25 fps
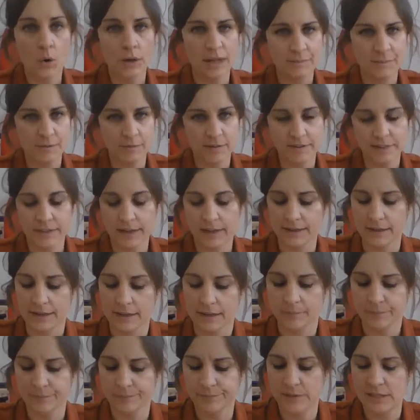Let me read that
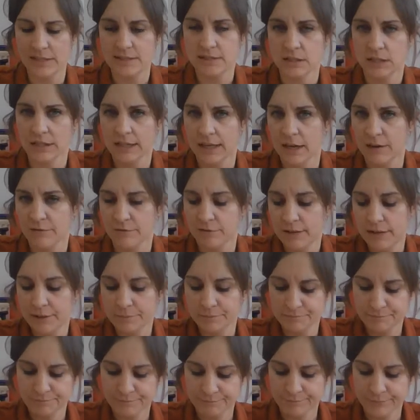again. Listen
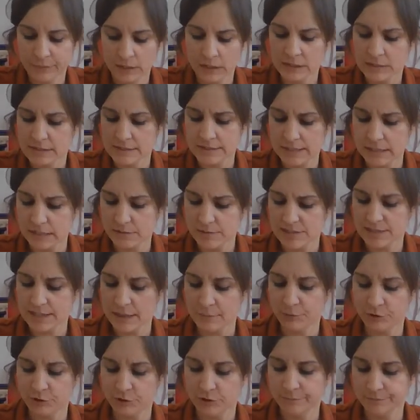carefully. Dear
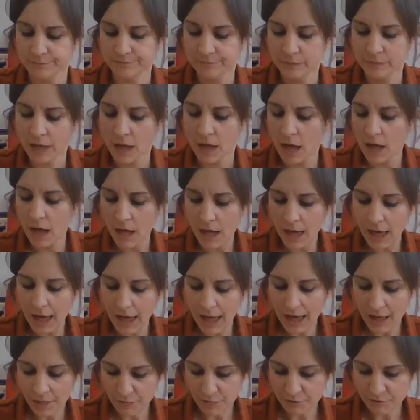reception,
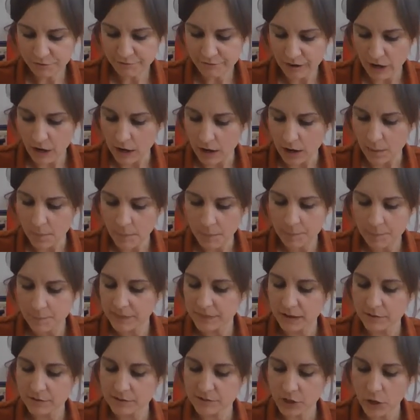at the farm,
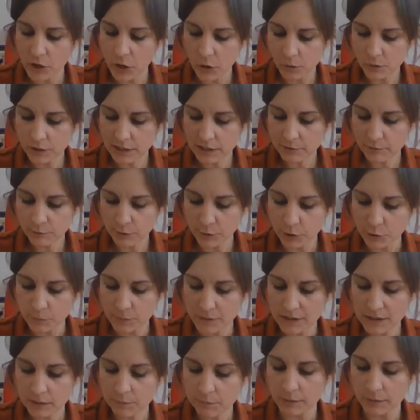there is only
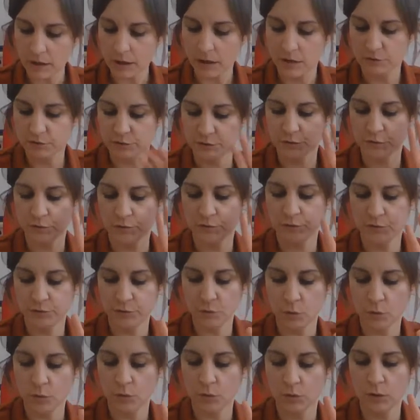room in the barn for
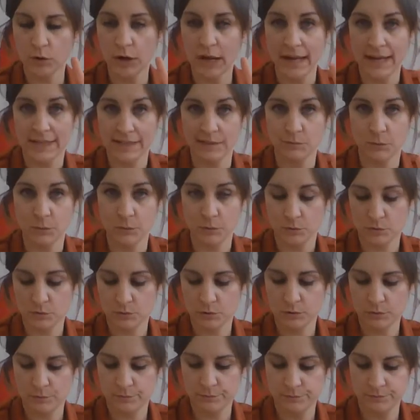4
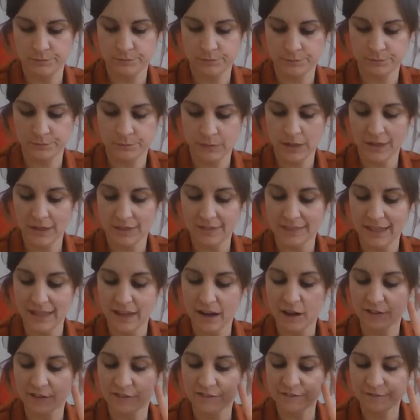animals.
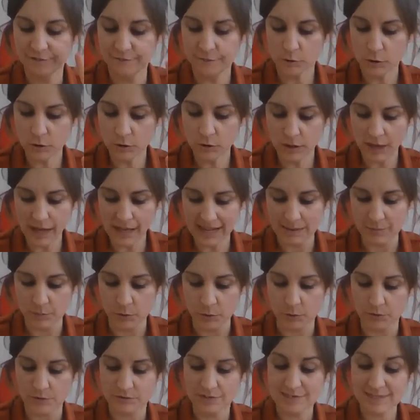There are 4
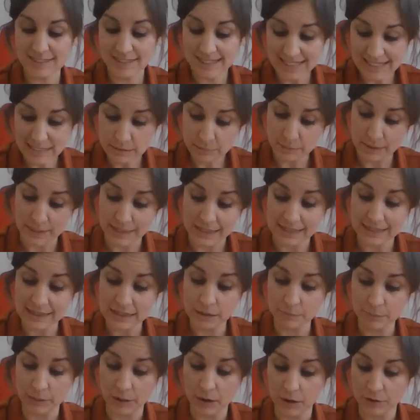animals sleeping
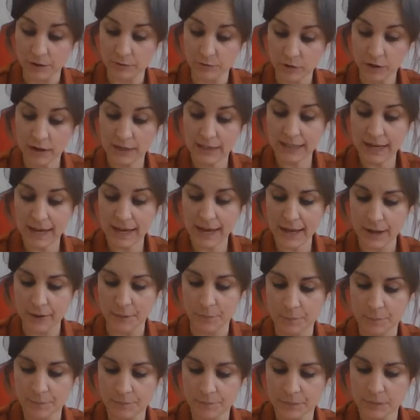in the barn right
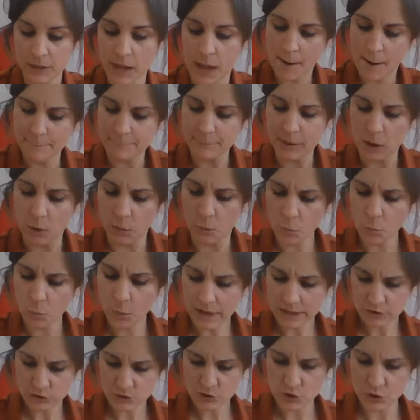now. But
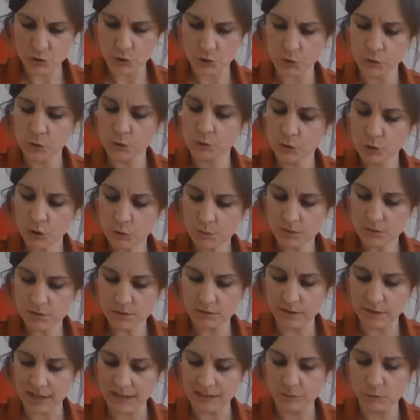which 2 groups
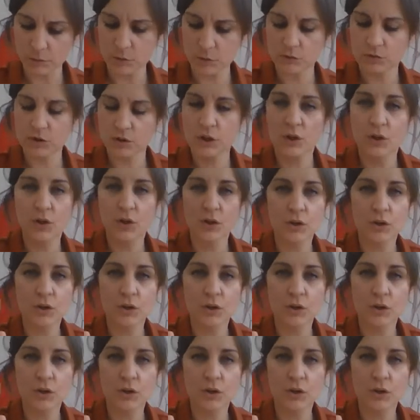of animals